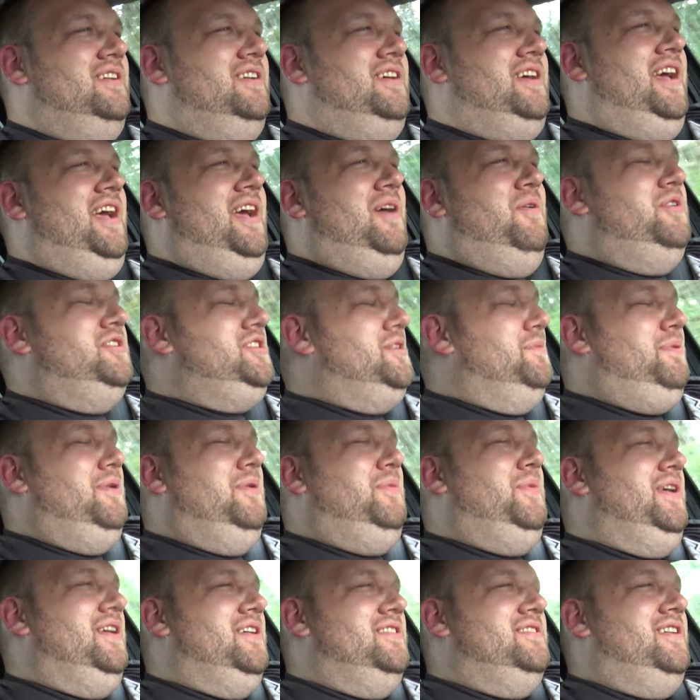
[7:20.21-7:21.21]
And once I put
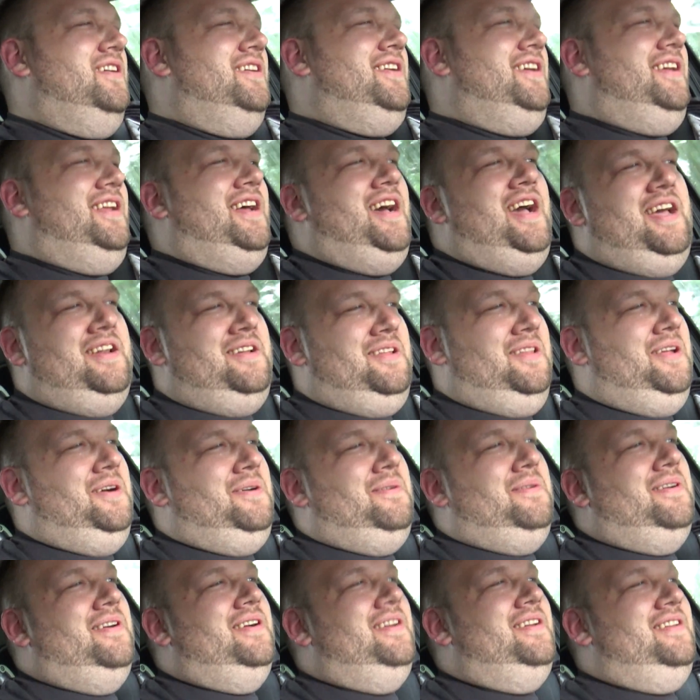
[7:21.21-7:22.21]
wheels on it, I had to
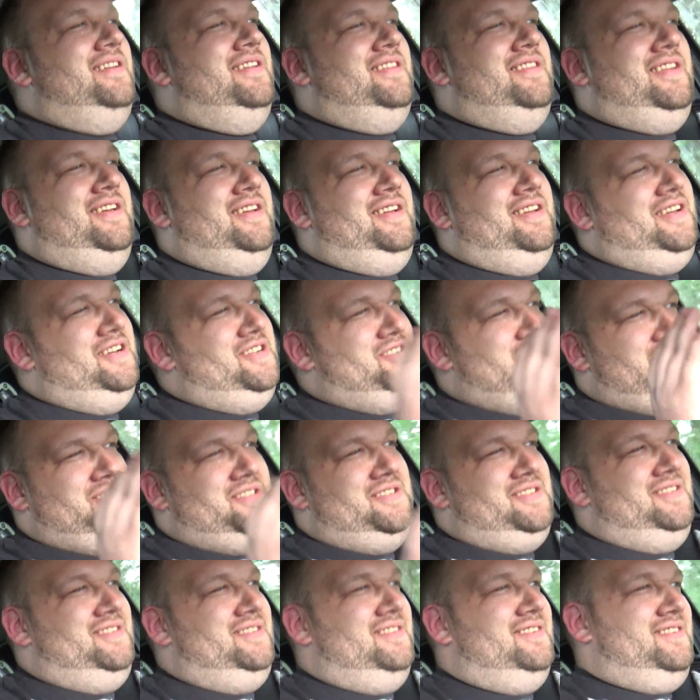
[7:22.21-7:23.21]
lower it, and then
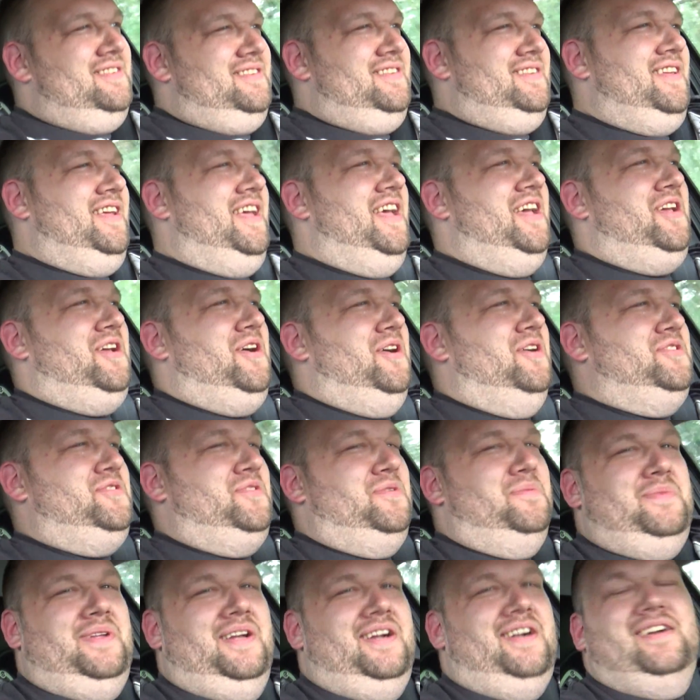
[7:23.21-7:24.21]
it goes
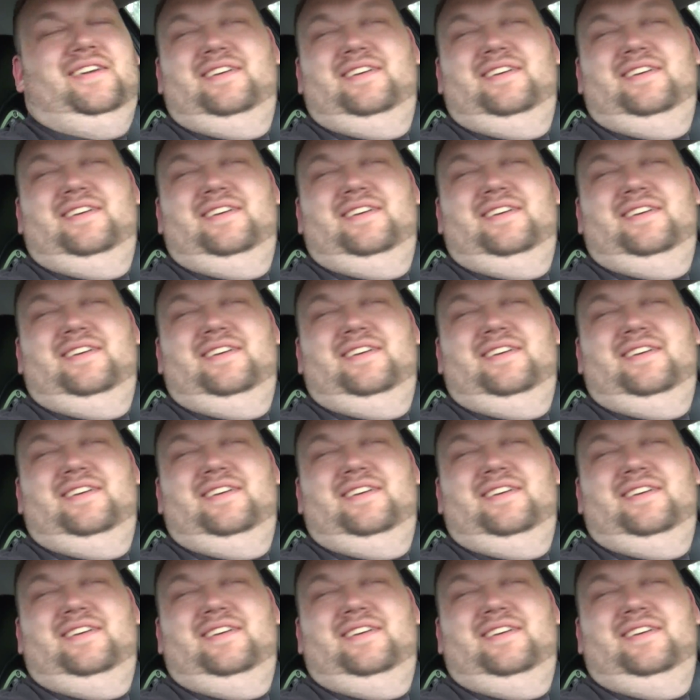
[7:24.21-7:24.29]
from there.